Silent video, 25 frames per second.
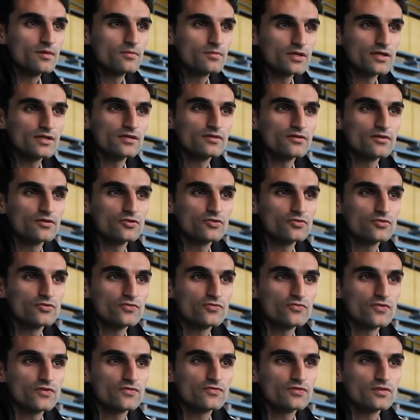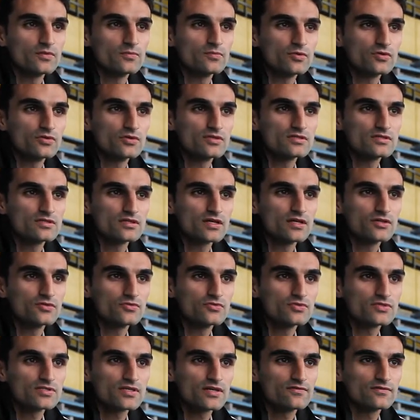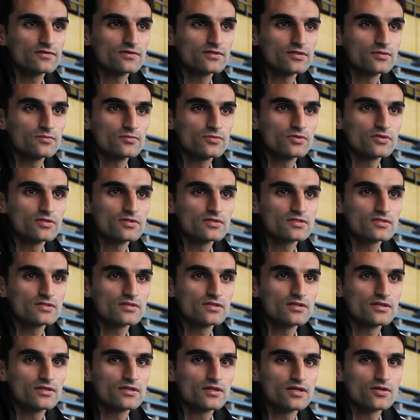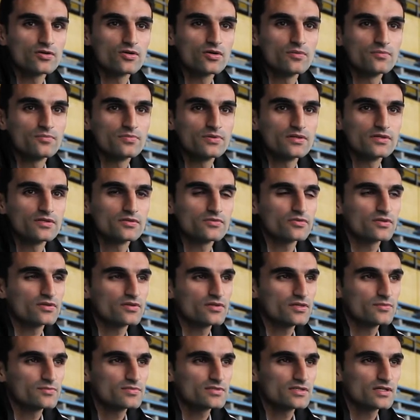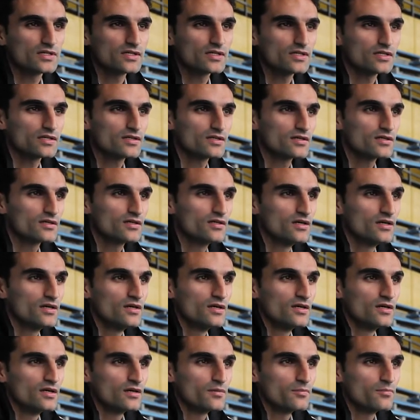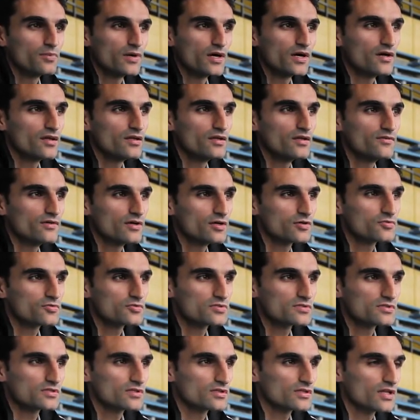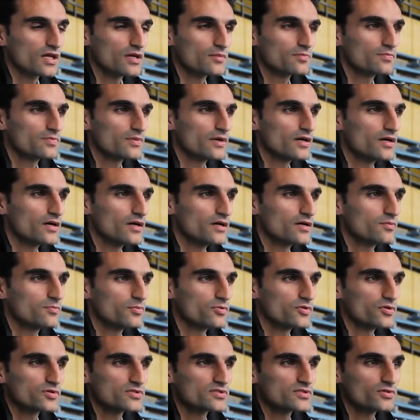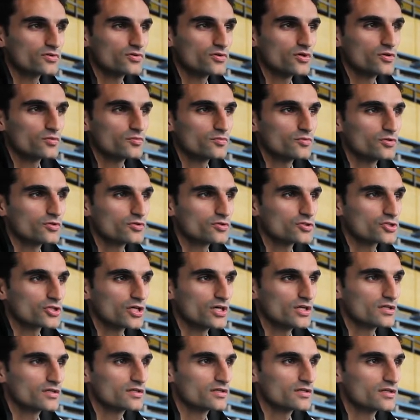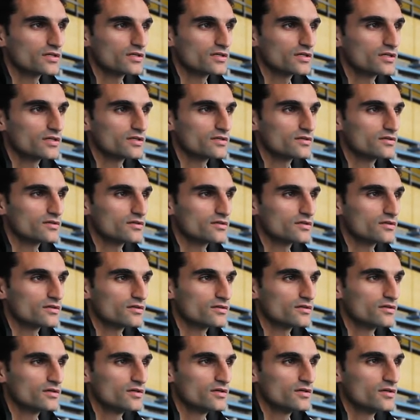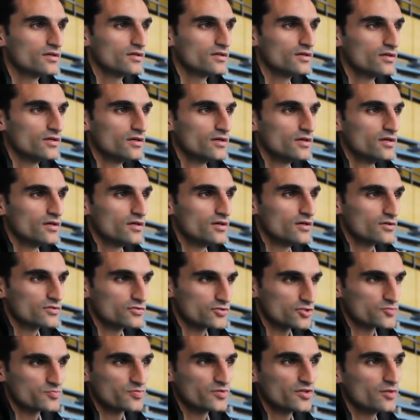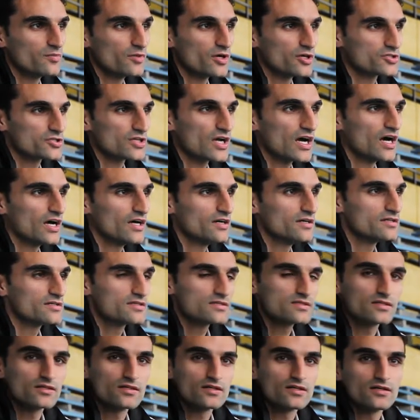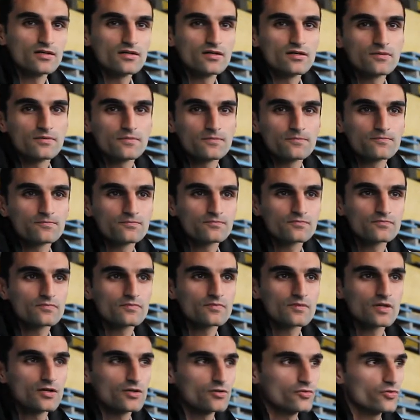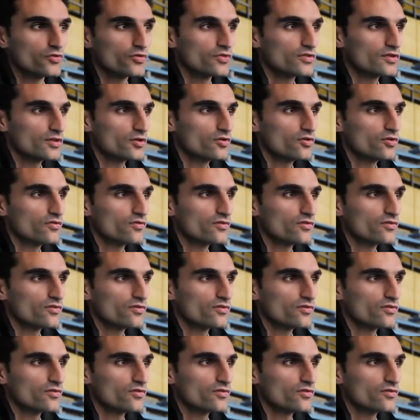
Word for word: played in the U15 Bundesliga and U17 Bundesliga, and competed with teams like Bayer Leverkusen, Gladbach, Borussia Dortmund, Schalke, and uh, so it's pretty much the highest uh, youth league